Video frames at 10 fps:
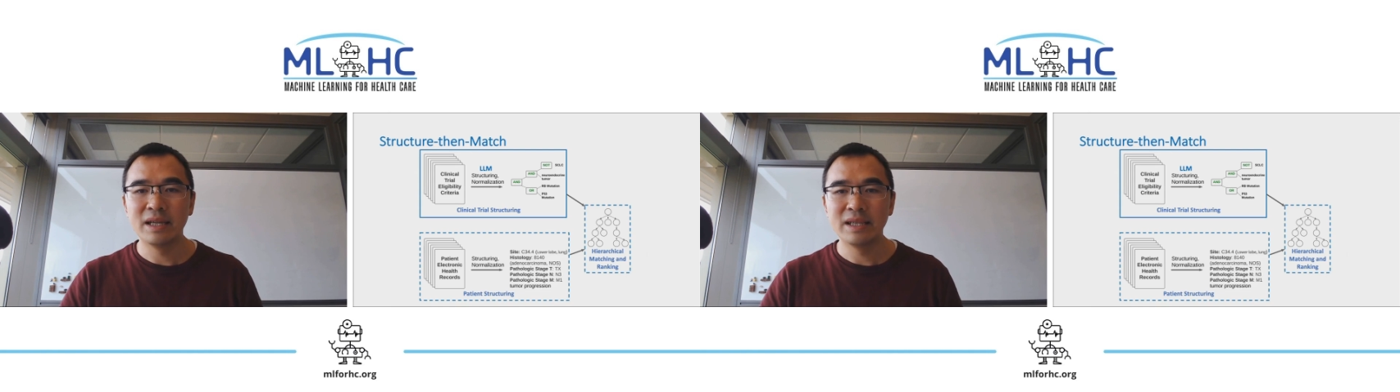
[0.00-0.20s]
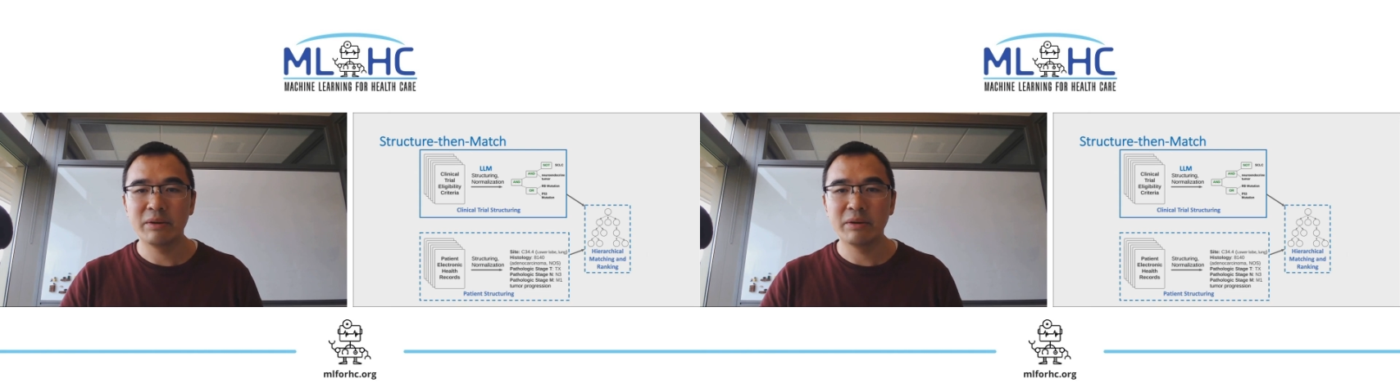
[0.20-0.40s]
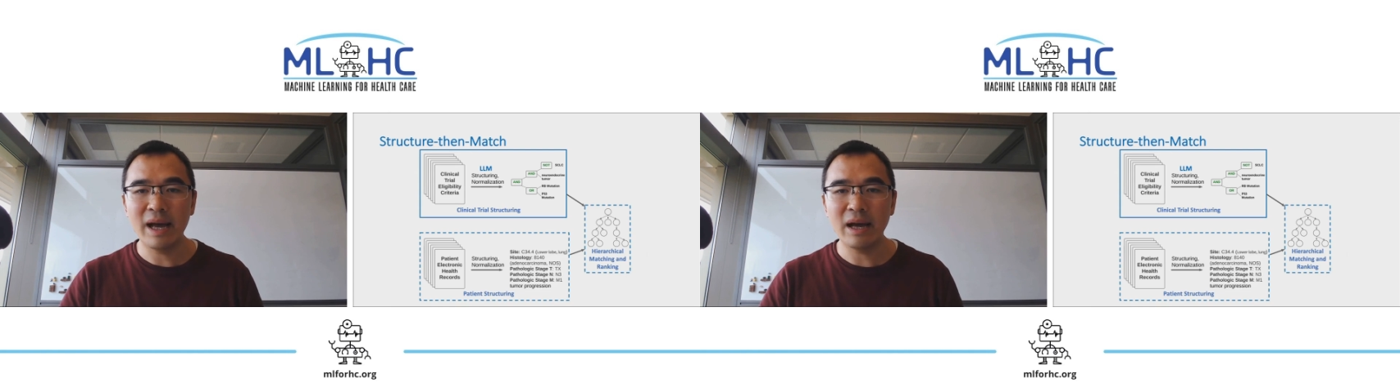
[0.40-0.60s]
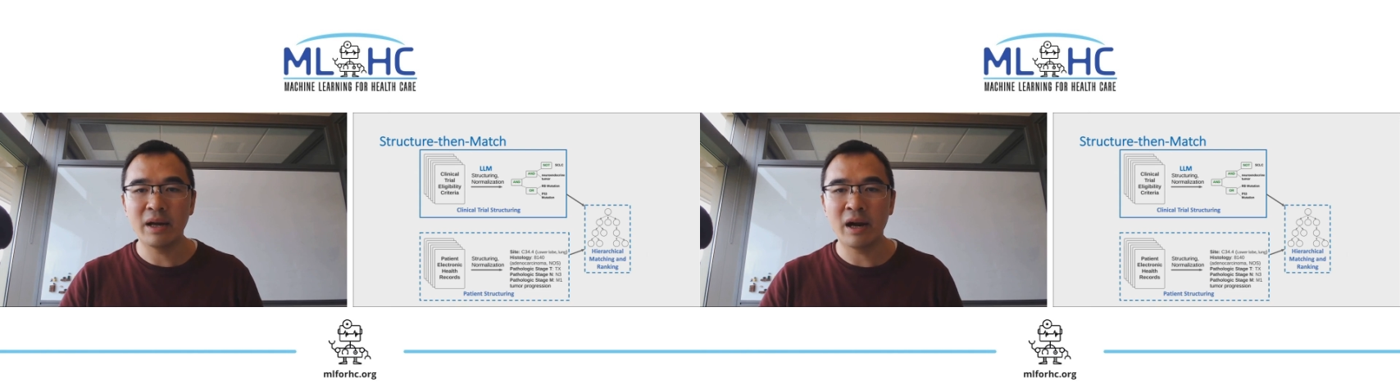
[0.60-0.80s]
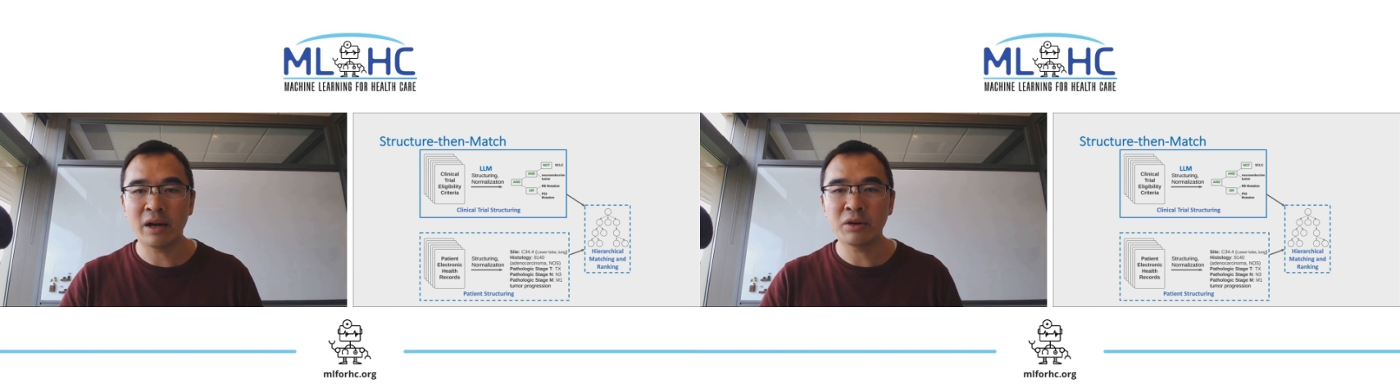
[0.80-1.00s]
that rely on a
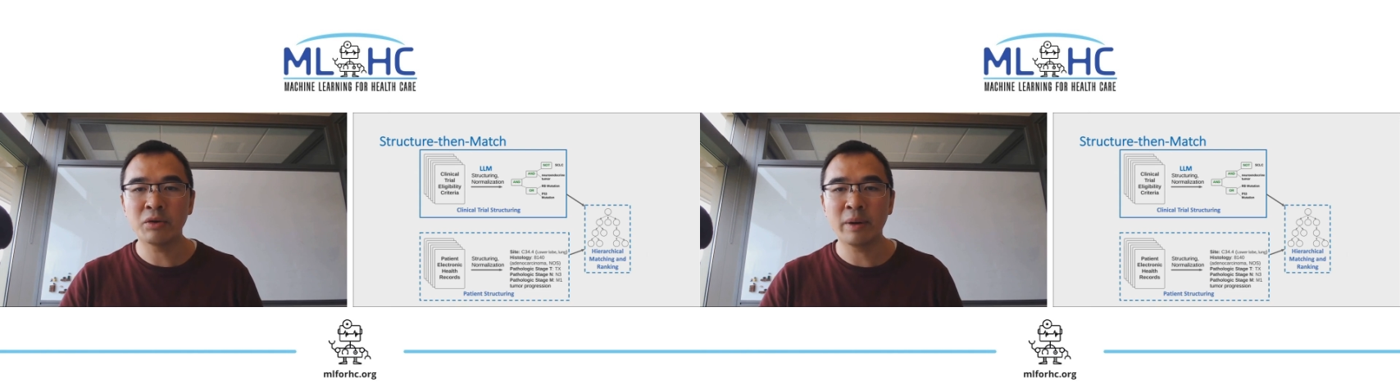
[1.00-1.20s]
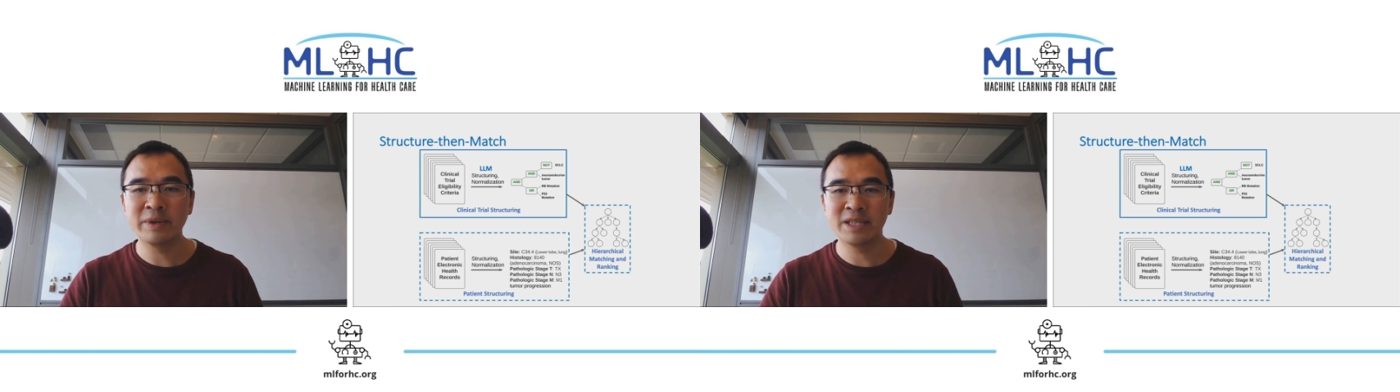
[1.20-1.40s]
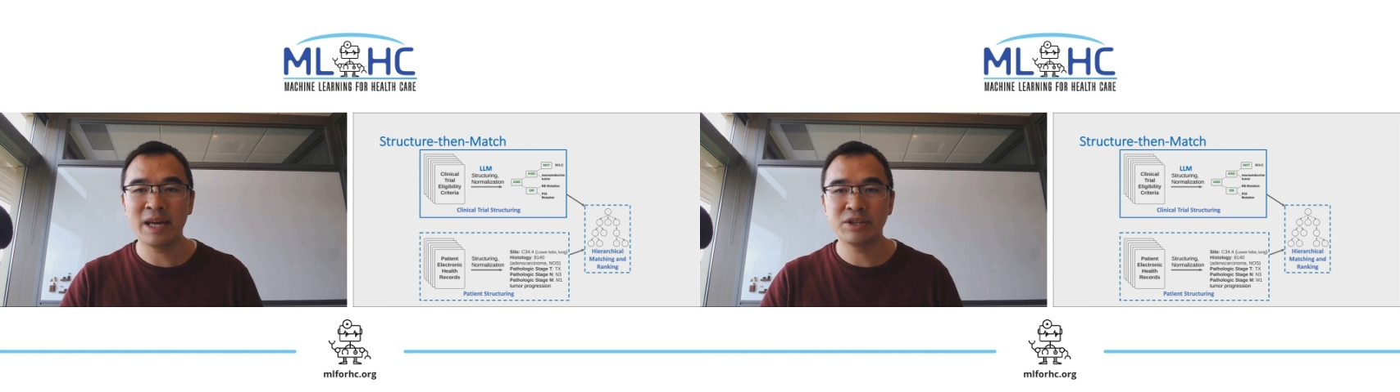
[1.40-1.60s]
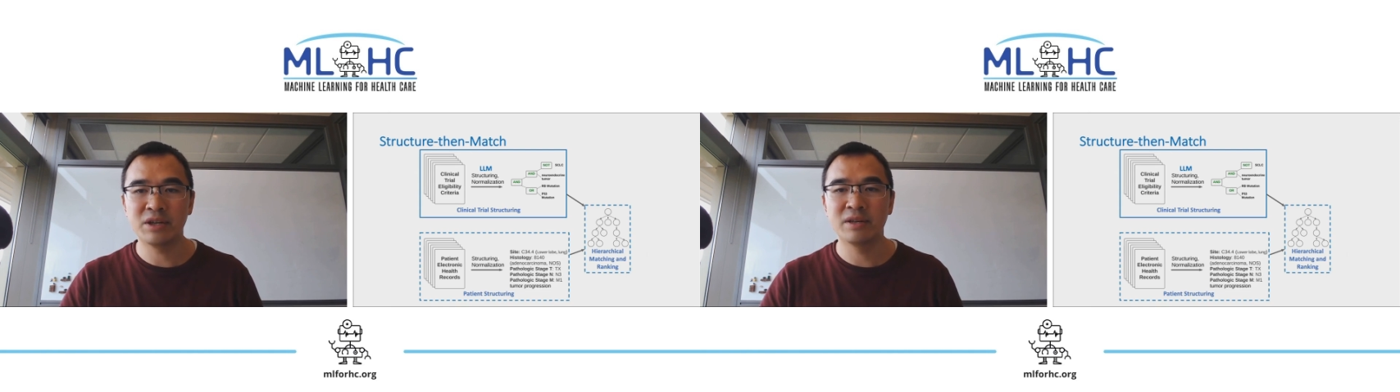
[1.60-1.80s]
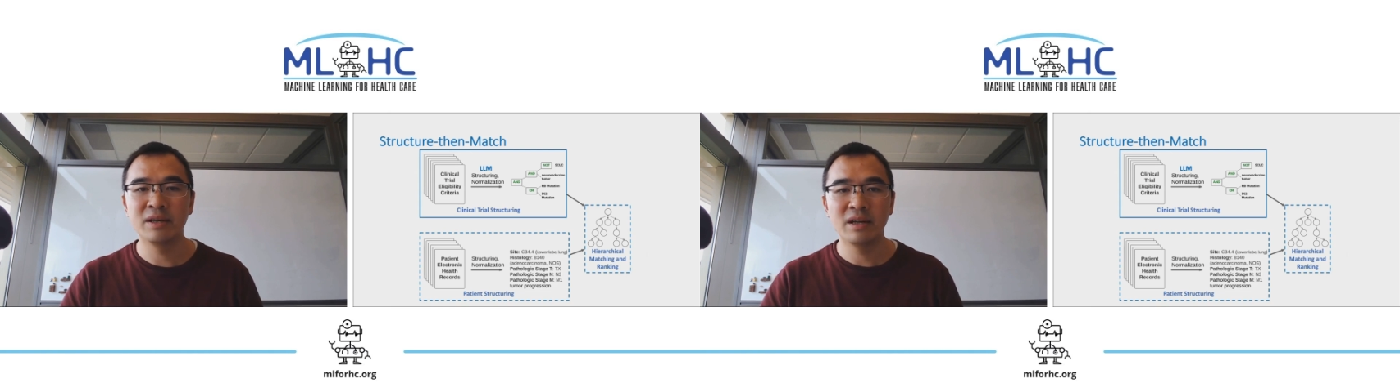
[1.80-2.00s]
hierarchical
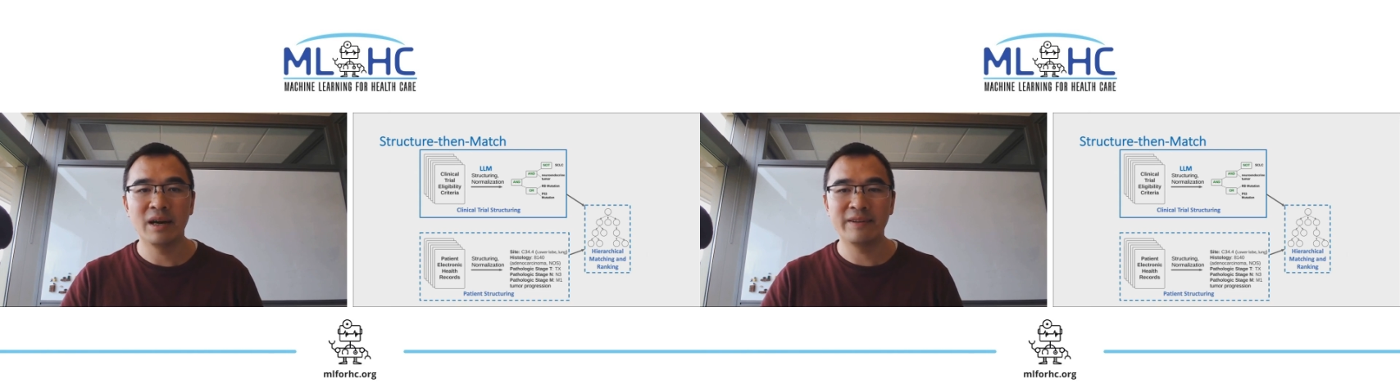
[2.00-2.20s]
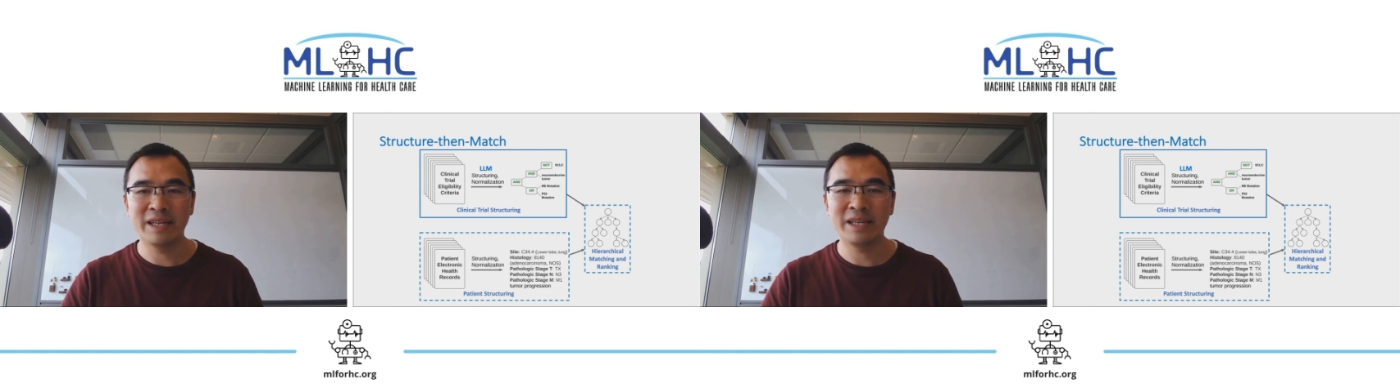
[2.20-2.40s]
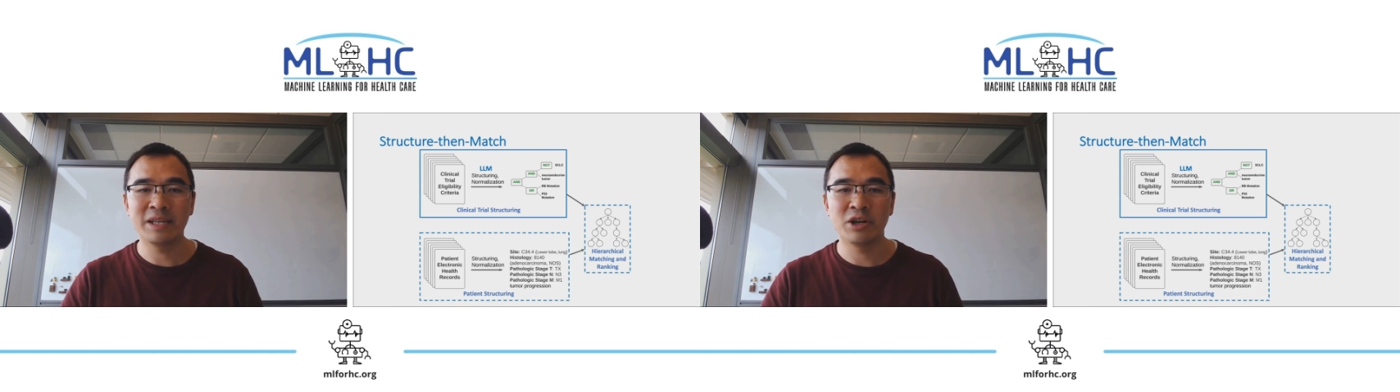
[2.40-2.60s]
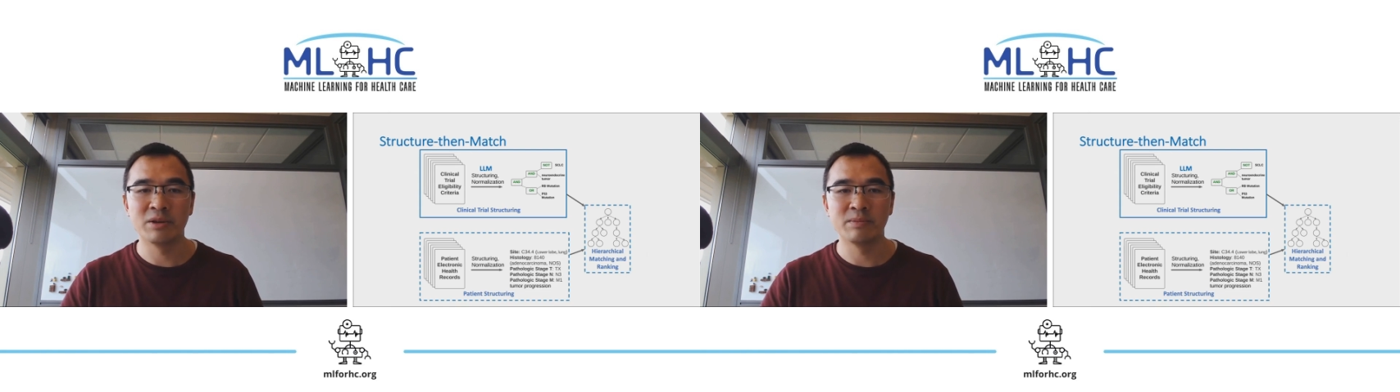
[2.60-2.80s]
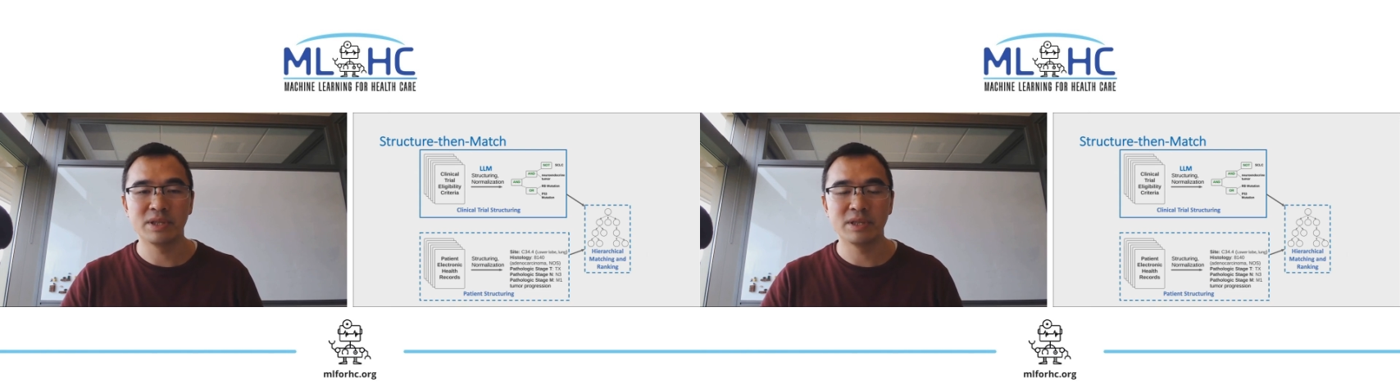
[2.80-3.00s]
representation of the entity
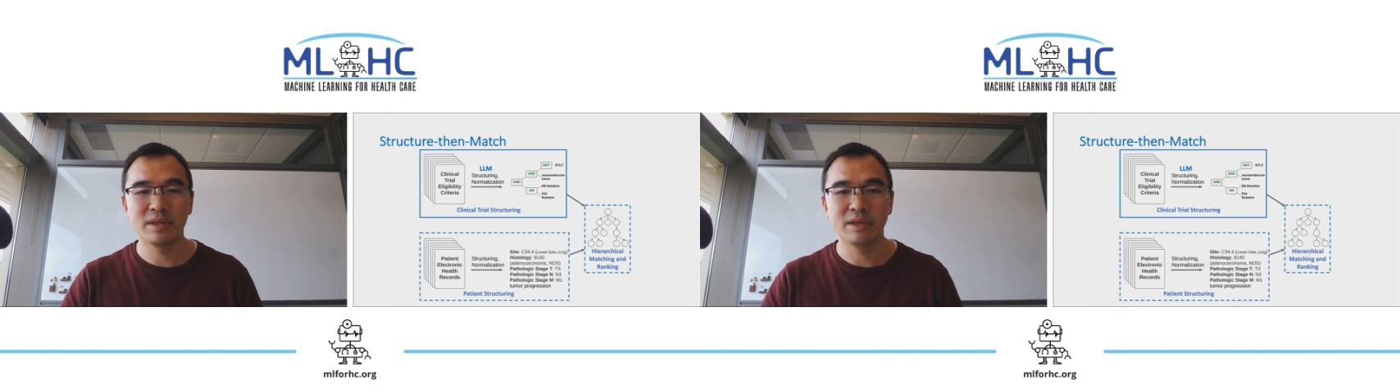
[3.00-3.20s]
terms.